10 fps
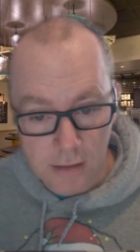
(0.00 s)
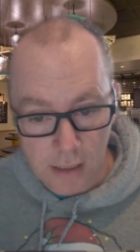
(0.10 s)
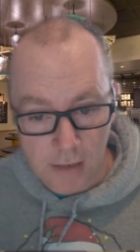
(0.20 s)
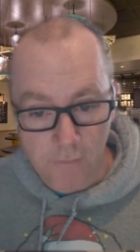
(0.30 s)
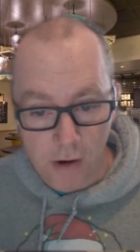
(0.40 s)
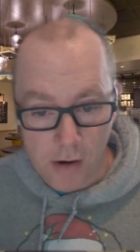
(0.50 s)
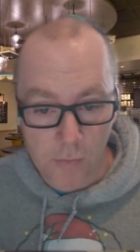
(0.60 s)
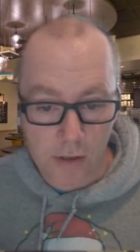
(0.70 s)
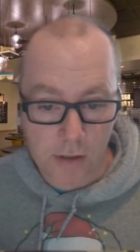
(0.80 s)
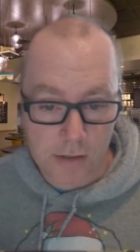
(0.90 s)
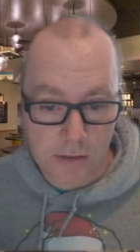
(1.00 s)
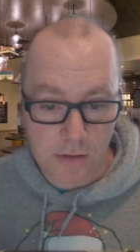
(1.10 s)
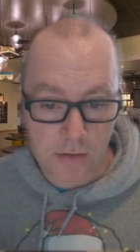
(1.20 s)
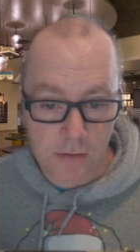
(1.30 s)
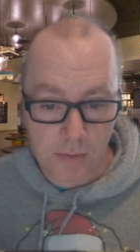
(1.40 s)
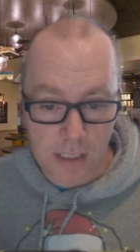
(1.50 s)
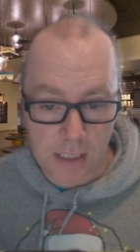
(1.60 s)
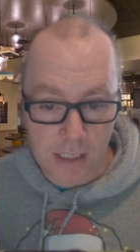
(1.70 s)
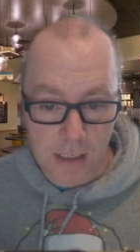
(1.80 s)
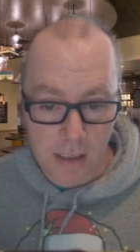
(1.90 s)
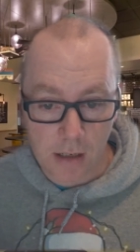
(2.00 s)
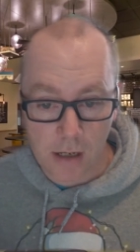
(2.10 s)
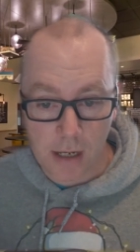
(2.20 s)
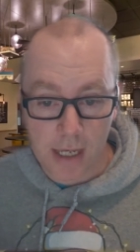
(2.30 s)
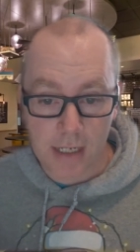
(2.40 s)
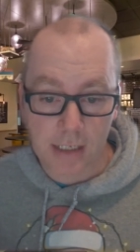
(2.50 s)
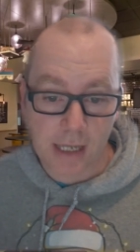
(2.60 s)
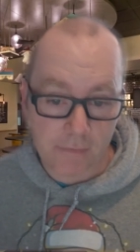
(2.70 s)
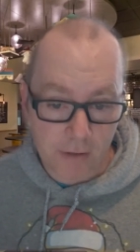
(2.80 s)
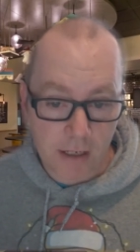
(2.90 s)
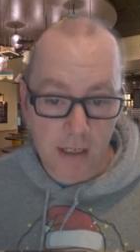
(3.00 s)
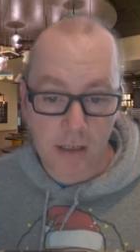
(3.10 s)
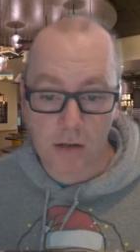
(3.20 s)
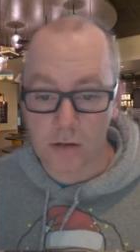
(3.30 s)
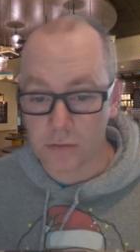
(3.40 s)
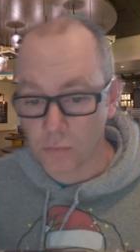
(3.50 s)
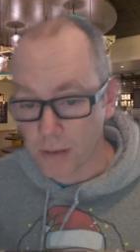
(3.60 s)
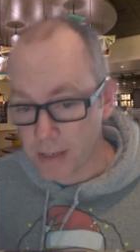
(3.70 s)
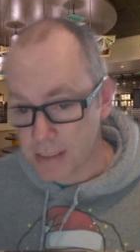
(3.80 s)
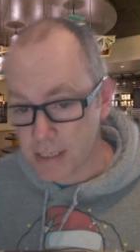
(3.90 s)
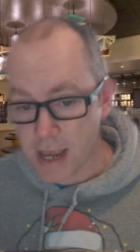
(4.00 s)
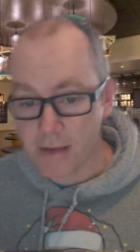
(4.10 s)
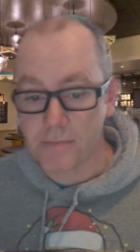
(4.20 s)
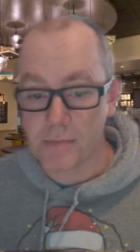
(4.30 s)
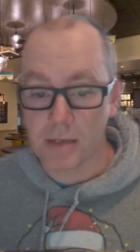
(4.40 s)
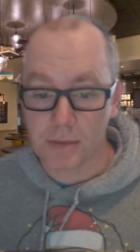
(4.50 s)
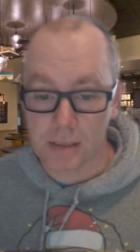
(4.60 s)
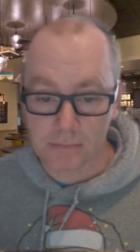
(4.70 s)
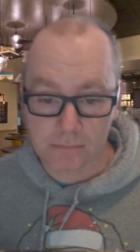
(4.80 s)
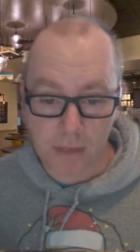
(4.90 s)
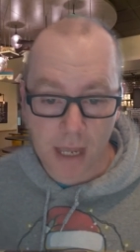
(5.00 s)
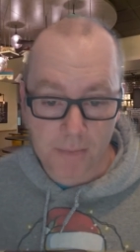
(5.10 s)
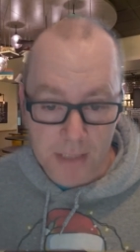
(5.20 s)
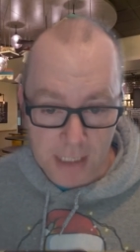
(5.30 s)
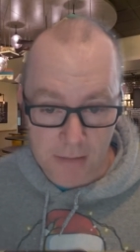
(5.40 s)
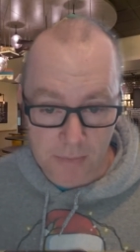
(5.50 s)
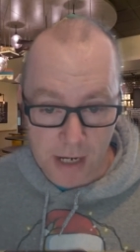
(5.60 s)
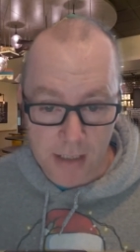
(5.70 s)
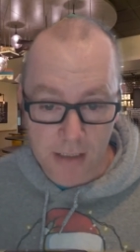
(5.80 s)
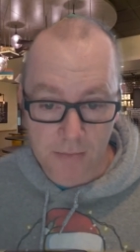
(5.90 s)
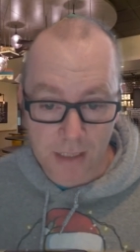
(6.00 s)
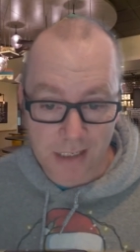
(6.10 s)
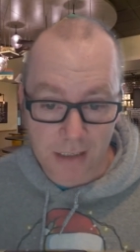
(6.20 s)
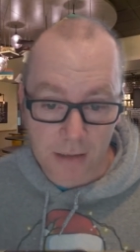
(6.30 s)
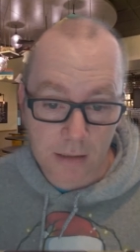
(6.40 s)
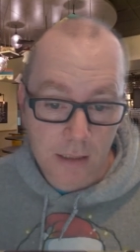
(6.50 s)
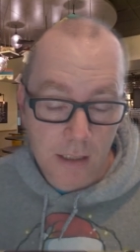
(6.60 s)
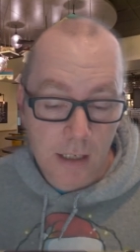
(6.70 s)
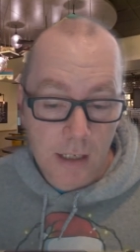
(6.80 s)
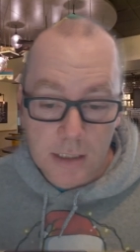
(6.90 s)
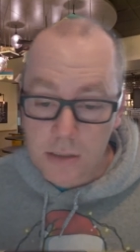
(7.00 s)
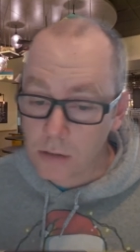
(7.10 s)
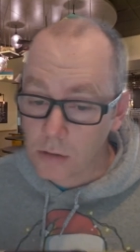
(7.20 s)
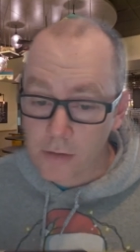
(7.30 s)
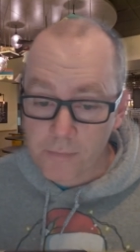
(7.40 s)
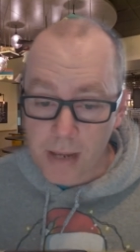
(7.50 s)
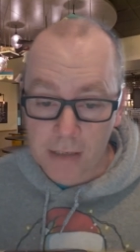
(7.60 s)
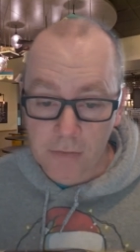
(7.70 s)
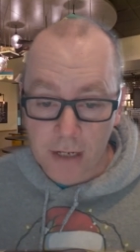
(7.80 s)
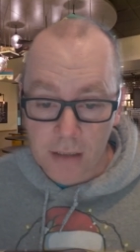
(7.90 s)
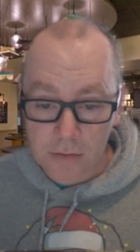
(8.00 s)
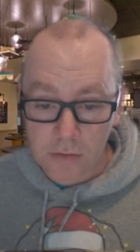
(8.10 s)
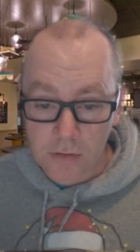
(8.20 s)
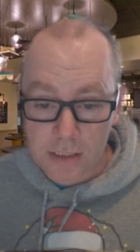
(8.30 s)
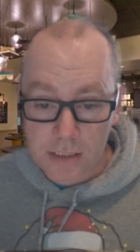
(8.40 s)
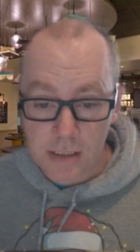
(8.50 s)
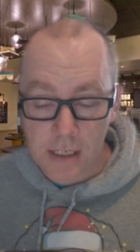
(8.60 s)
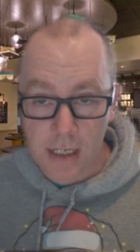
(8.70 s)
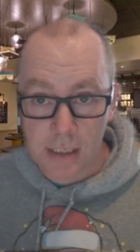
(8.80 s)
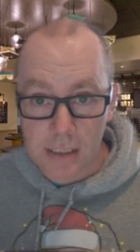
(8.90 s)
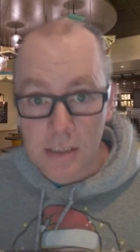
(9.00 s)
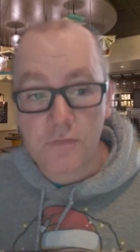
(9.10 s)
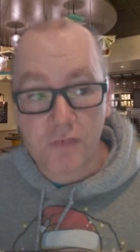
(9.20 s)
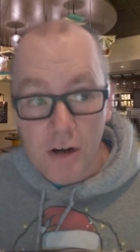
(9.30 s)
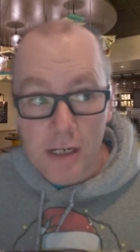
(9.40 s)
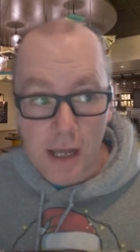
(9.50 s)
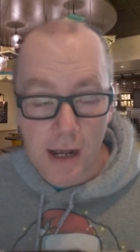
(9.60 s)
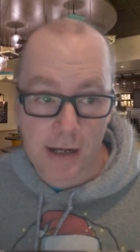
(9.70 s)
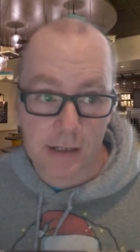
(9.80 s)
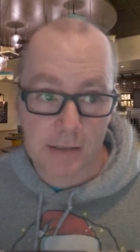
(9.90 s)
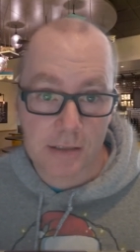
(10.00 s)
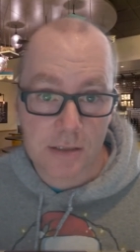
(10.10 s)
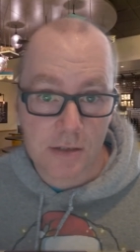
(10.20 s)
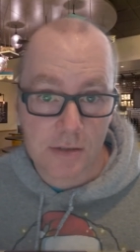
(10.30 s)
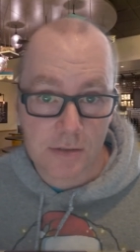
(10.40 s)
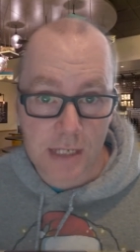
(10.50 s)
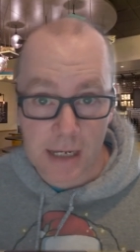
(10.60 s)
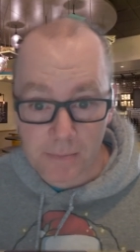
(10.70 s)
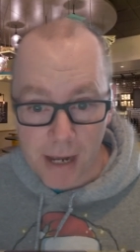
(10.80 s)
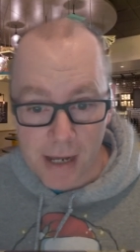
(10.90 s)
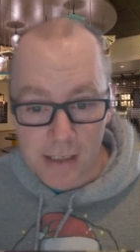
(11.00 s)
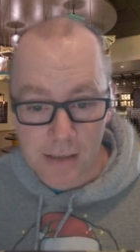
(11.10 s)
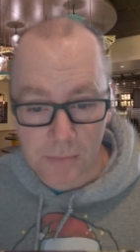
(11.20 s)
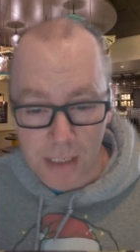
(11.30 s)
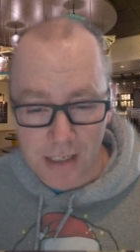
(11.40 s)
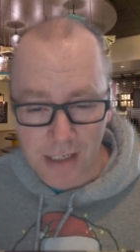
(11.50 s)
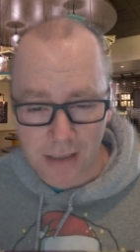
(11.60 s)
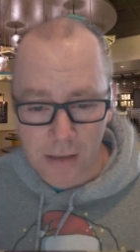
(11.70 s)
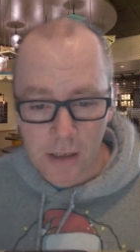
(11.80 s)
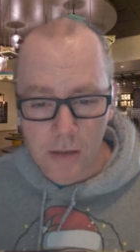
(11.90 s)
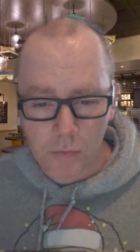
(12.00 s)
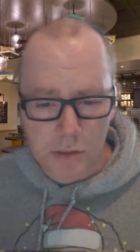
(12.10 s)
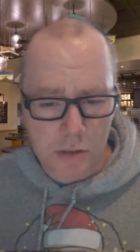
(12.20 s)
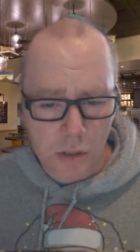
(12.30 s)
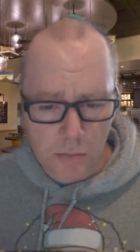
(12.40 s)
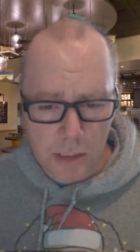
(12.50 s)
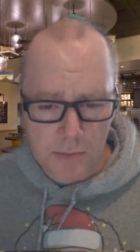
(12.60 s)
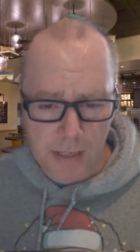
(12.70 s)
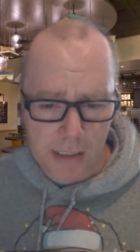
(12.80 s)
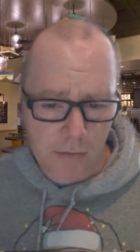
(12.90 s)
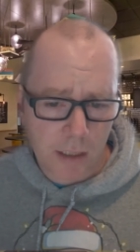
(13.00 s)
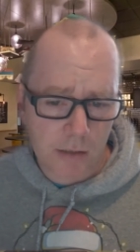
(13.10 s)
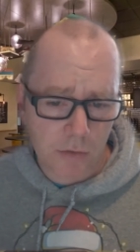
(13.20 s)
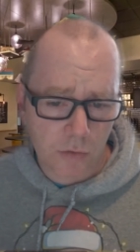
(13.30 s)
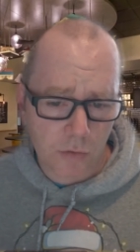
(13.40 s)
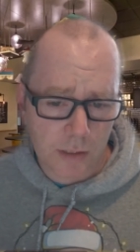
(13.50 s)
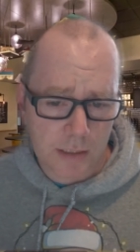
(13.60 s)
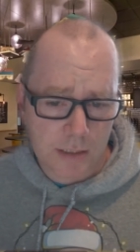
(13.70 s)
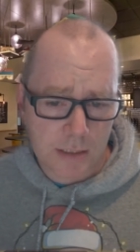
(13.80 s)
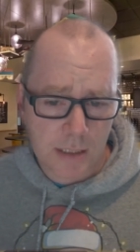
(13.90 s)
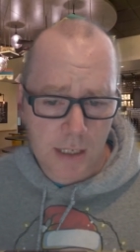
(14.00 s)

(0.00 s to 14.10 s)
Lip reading: if I were to be in a cafe on the Webex app, maybe taking part in a meeting. It's a lot of background noise, and it is very hard to take part in a meeting with so much background noise